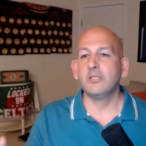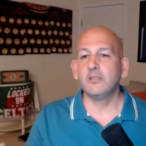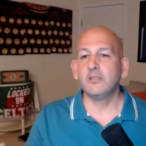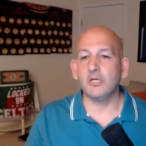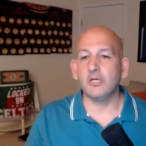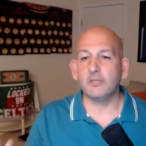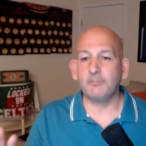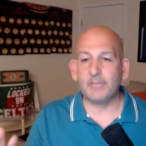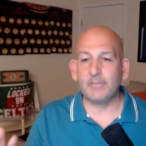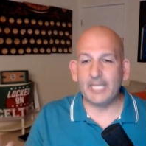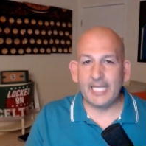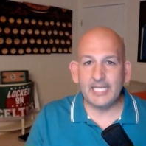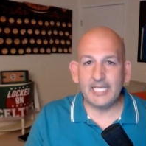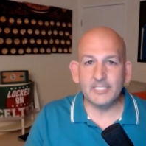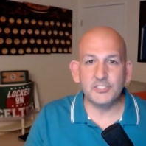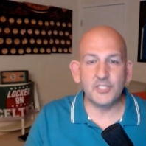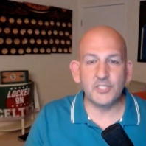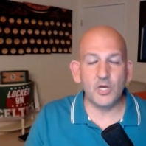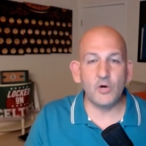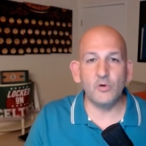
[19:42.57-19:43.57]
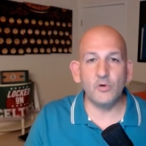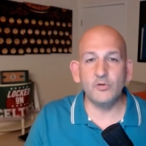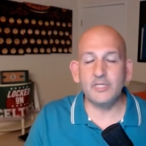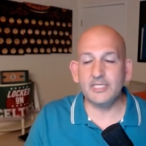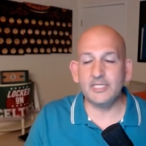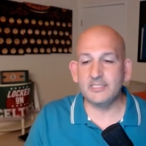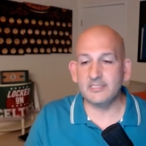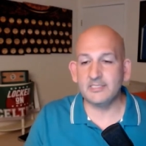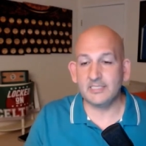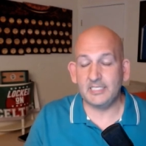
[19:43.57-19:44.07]
look, playing a
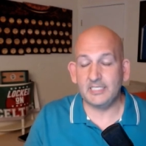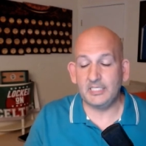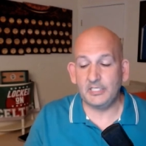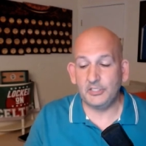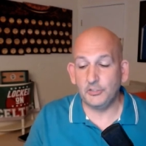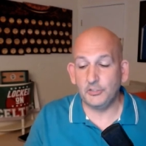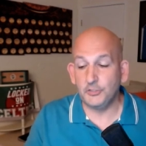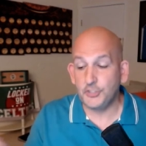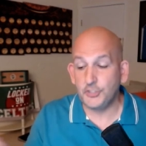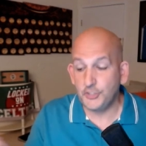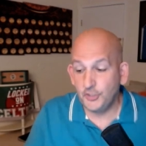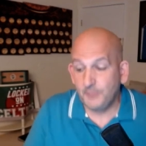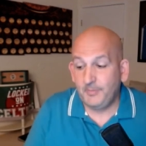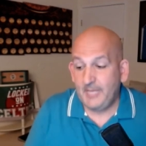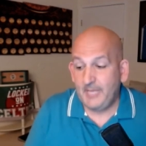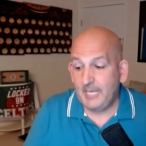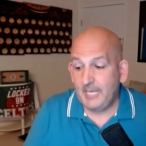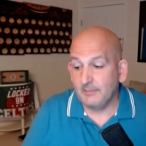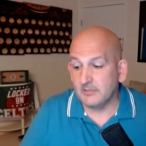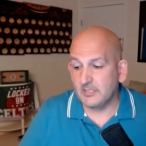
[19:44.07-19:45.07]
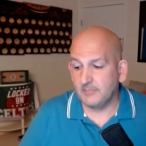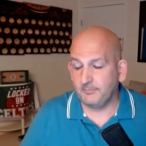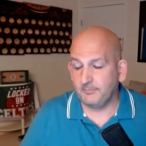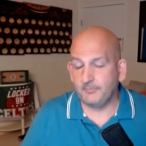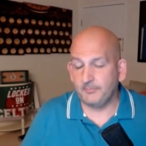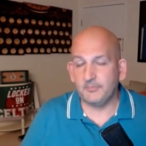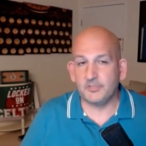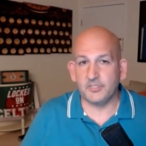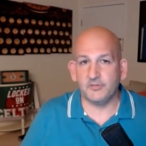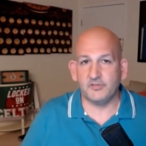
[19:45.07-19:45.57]
zone is, you should be able to,
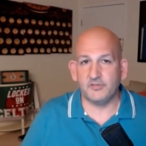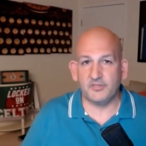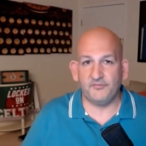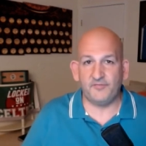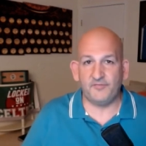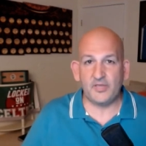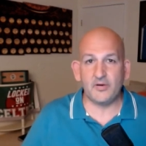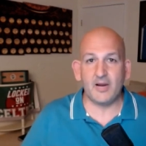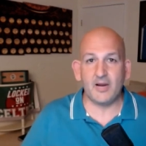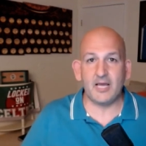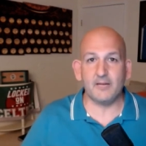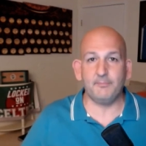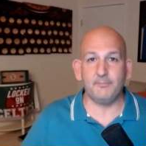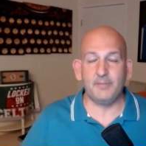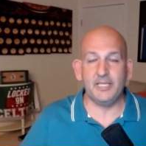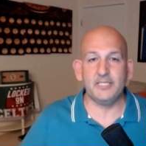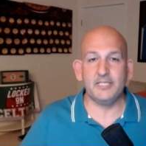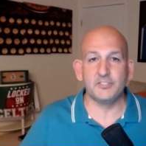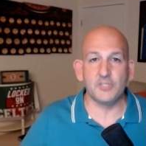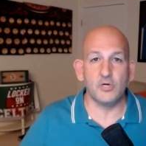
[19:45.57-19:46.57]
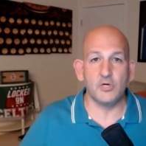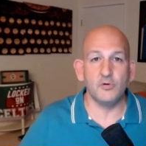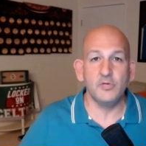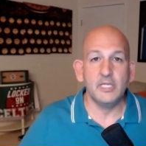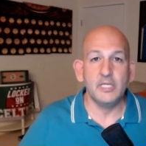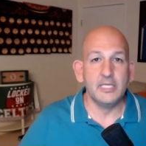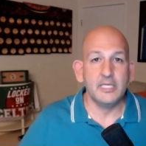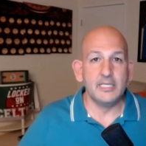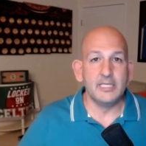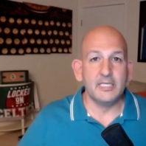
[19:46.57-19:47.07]
to, to figure out how to play a zone.
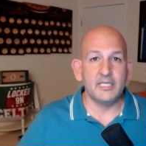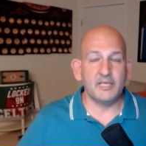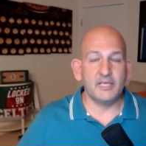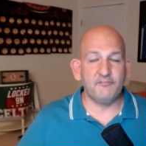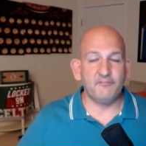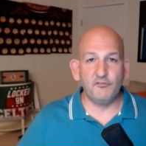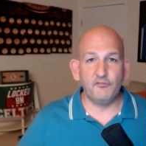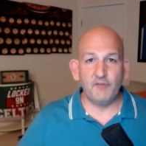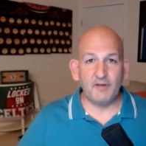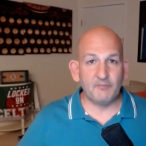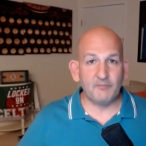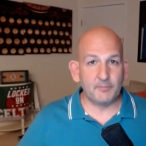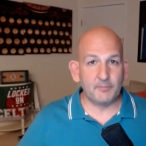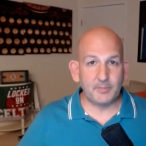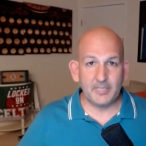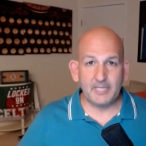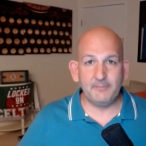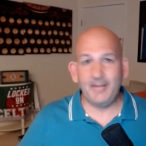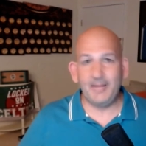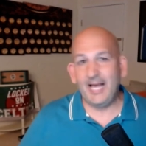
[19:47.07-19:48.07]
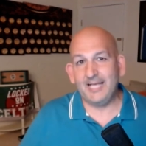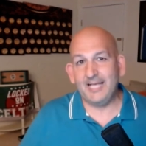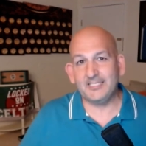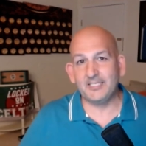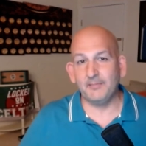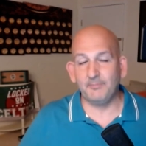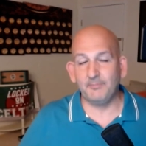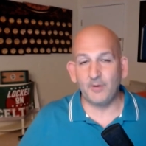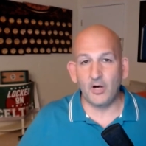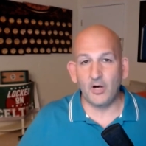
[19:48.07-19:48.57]
If you've ever played
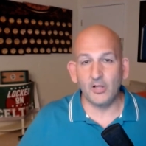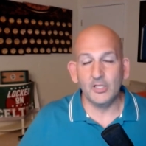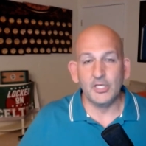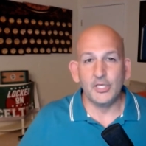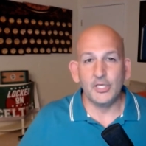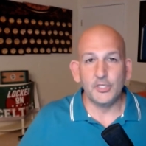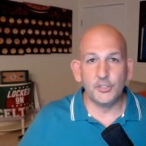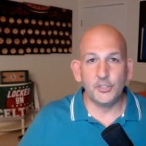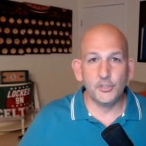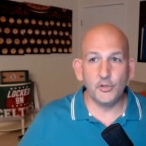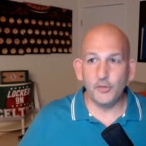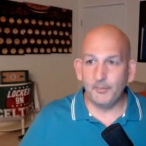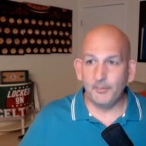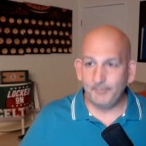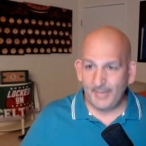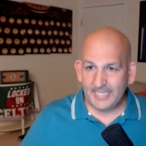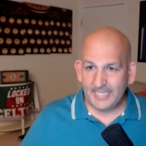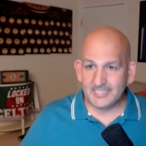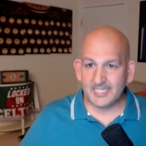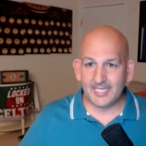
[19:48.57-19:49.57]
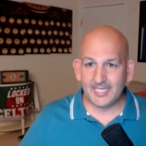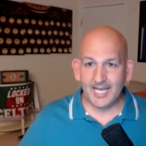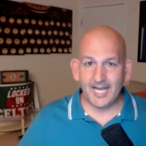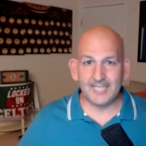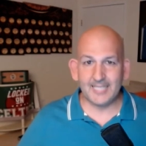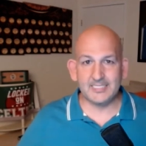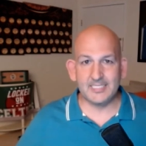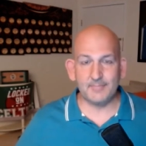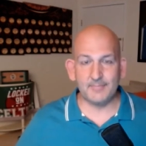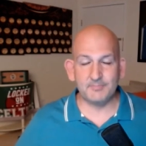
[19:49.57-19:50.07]
basketball, you know the basic
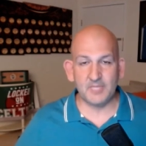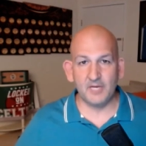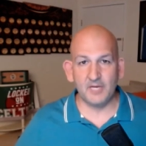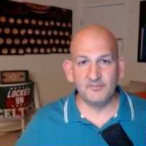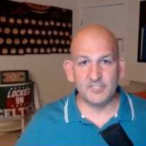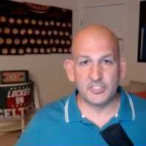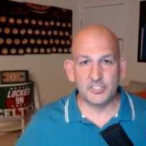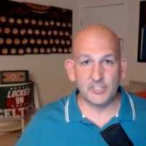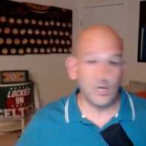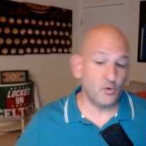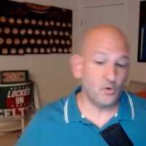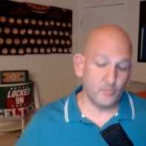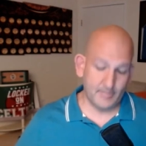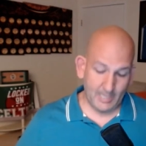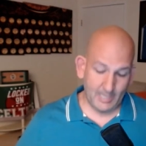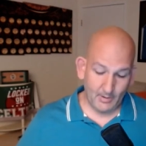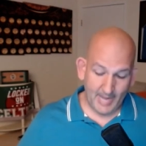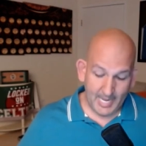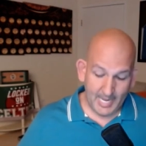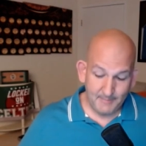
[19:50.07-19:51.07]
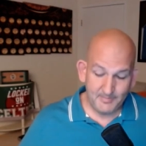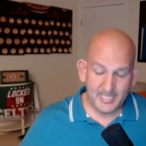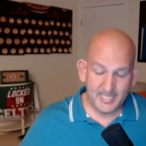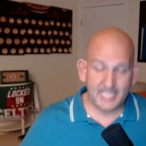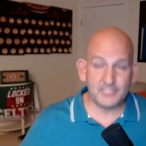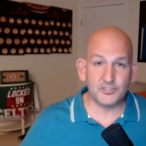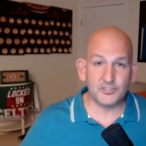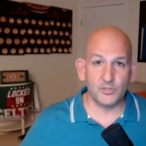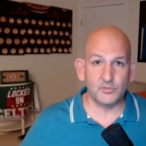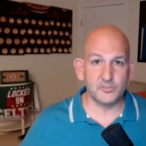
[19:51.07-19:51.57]
concept of a zone. Now, N
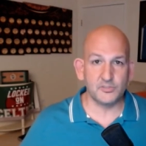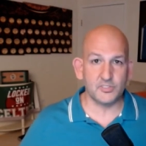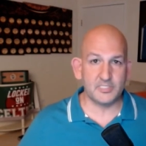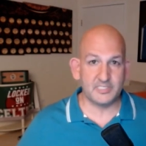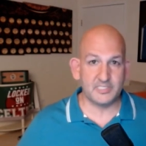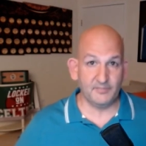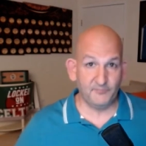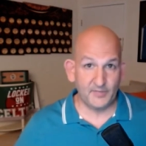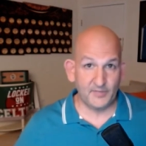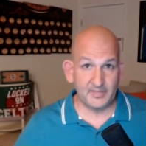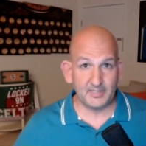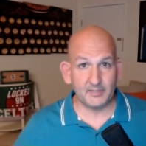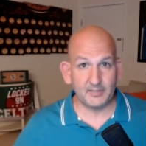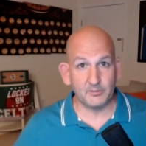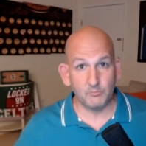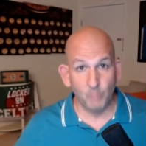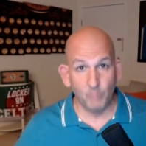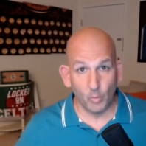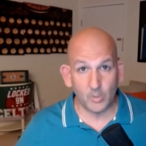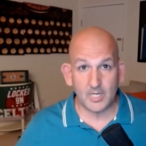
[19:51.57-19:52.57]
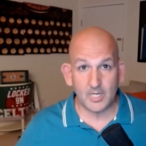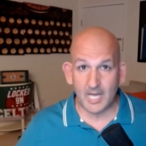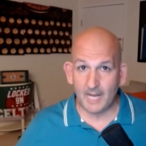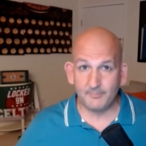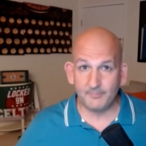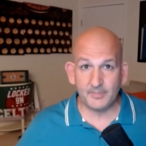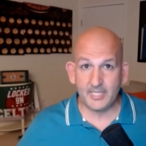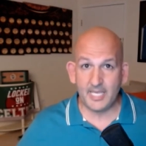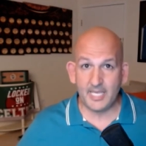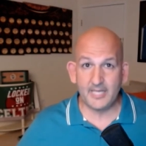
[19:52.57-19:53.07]
B A zones are different. They're more
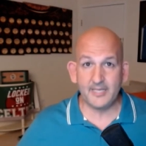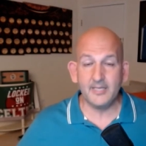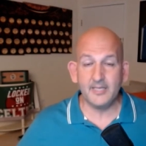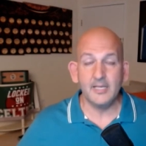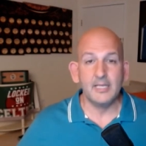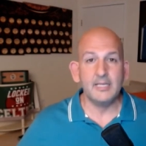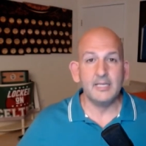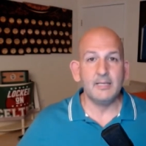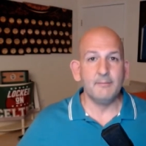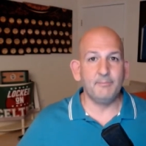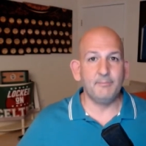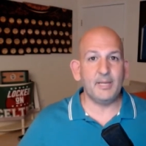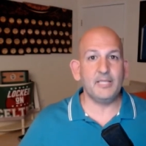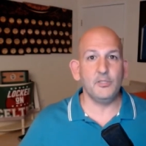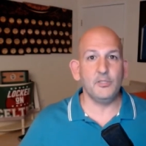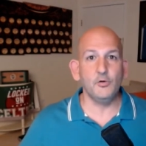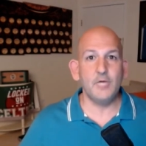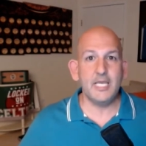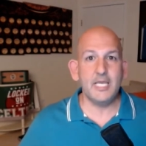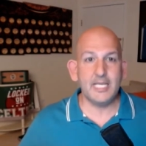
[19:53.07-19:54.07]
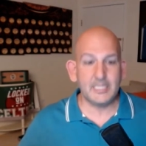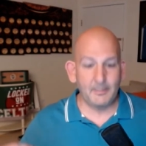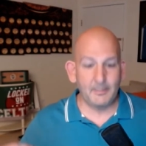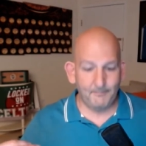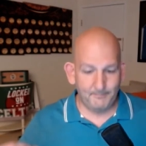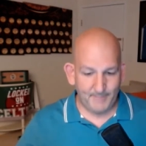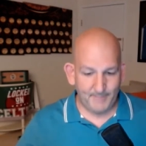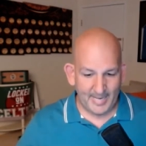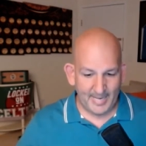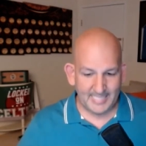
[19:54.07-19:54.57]
complicated, but you can get
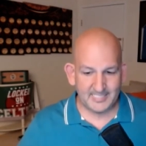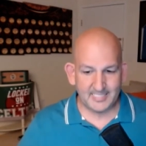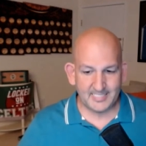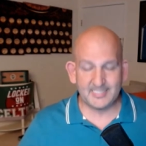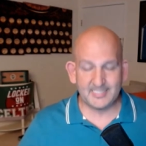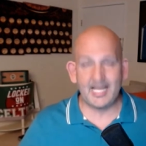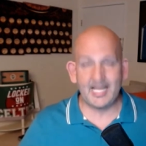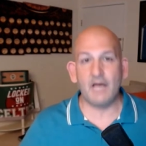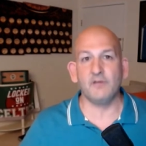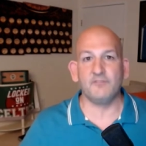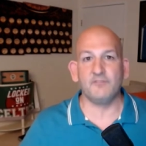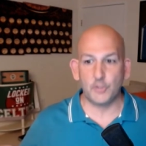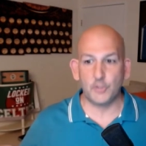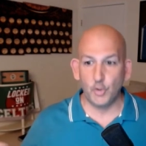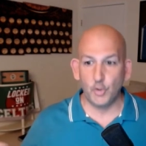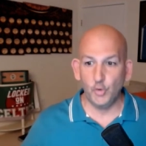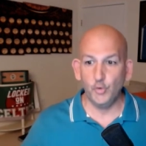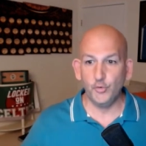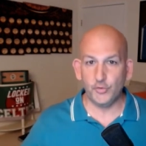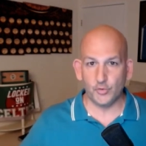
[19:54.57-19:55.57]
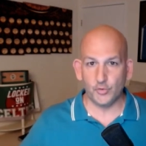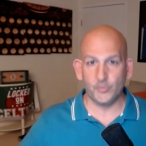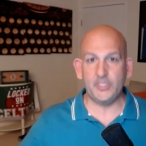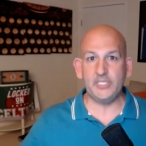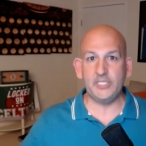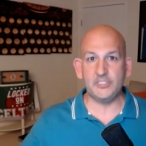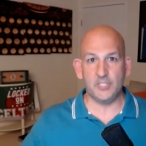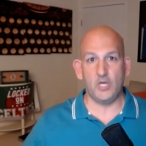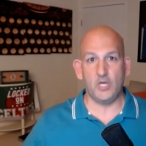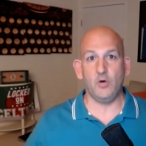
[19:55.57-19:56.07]
the basics down of a two
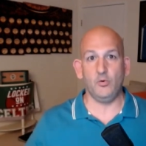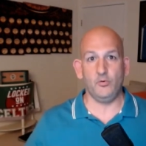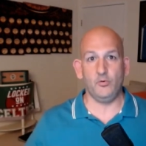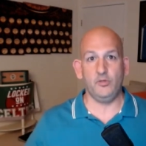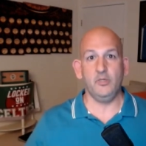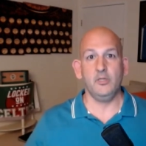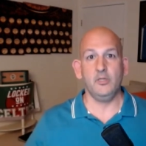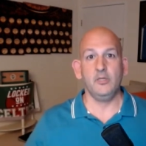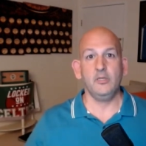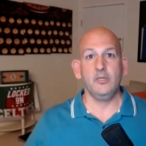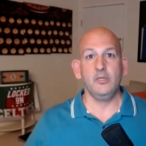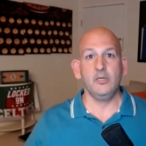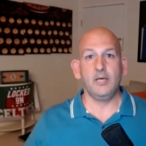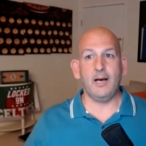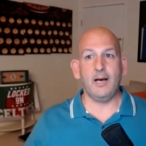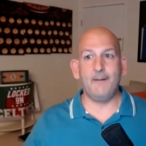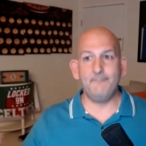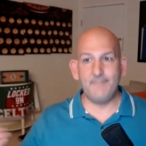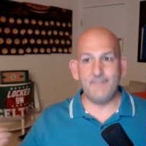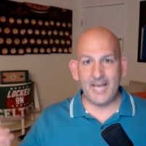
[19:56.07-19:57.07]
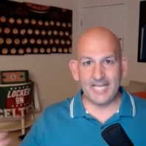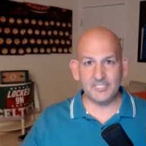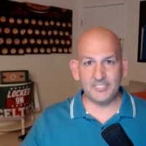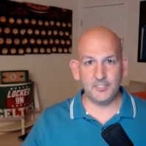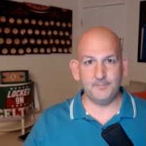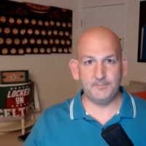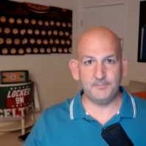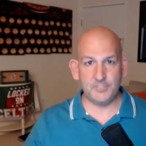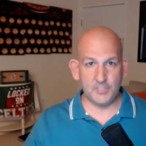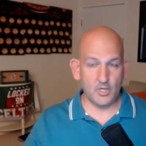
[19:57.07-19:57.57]
three zone, a
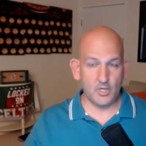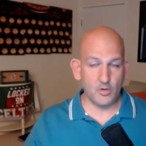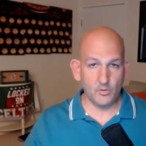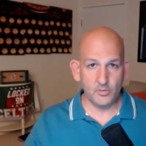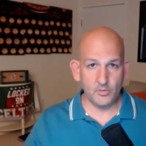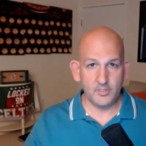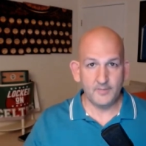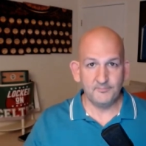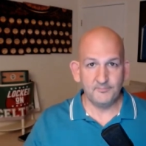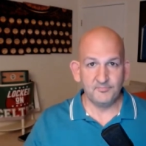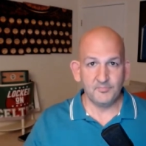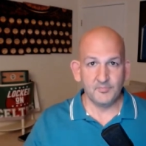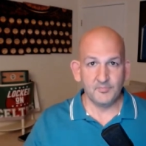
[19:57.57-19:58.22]
matchup zone,